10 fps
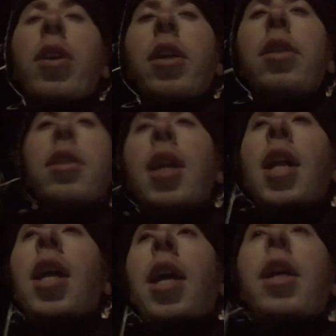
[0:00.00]
because,
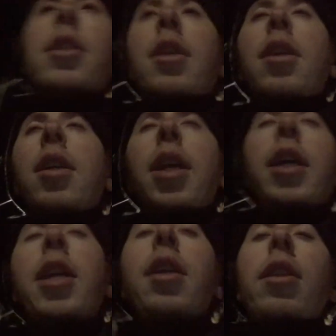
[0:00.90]
uh,
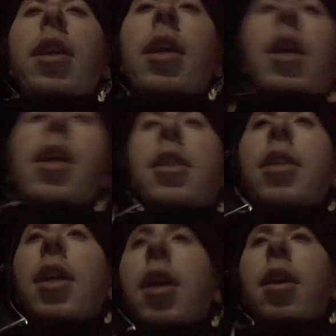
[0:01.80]
like the guy
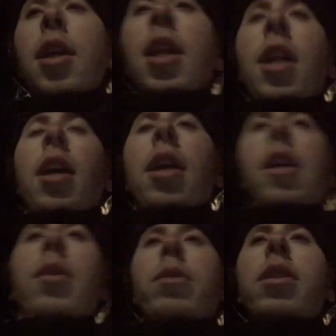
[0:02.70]
said,
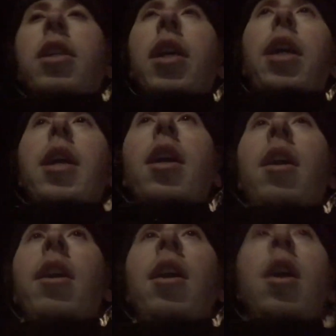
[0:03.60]
it was like
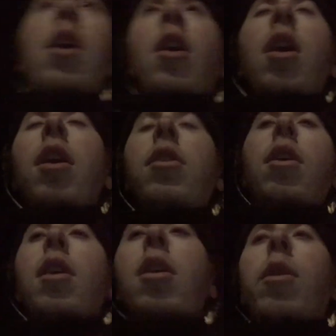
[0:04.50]
a
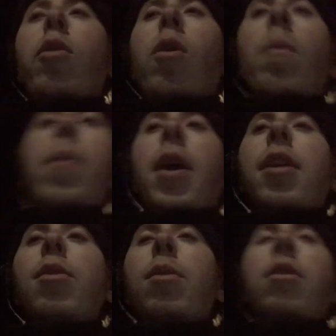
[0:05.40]
dog going
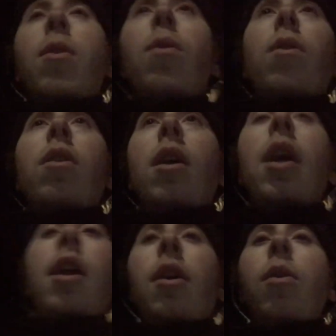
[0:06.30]
back to his owner
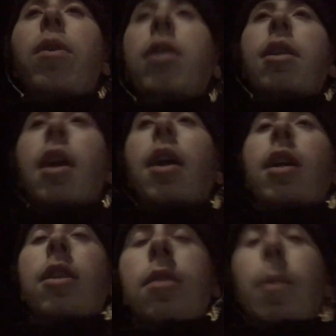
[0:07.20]
and always
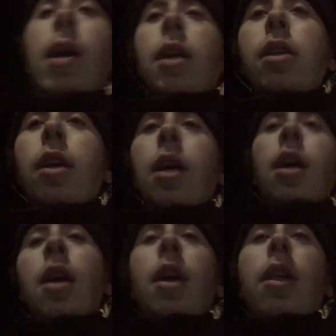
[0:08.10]
getting smacked
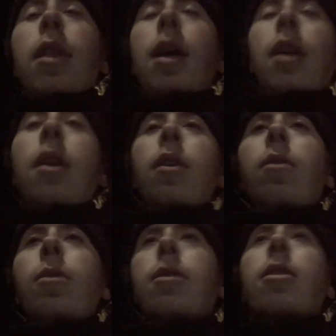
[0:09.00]
in the
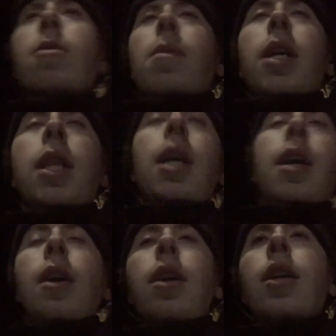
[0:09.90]
nose or something like
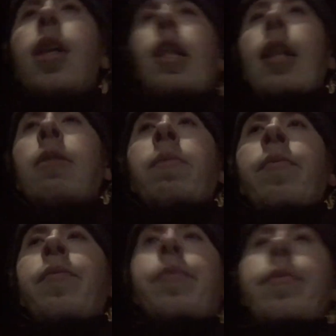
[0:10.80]
that.
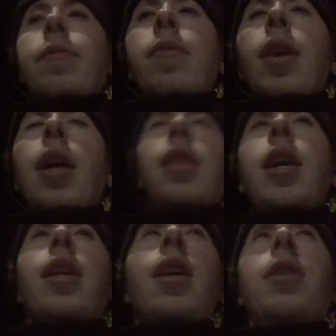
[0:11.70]
I
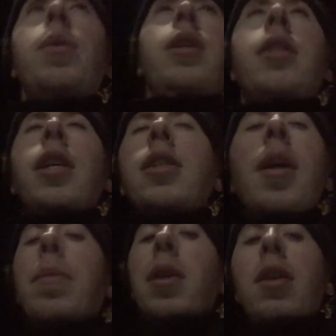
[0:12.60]
think that's what he said,
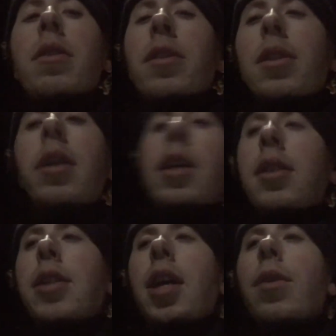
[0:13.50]
something along those
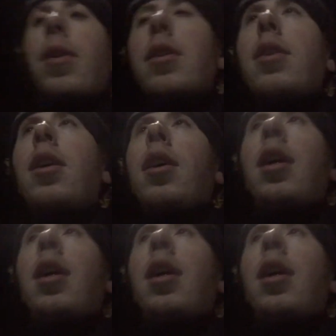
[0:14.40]
lines. Anyways,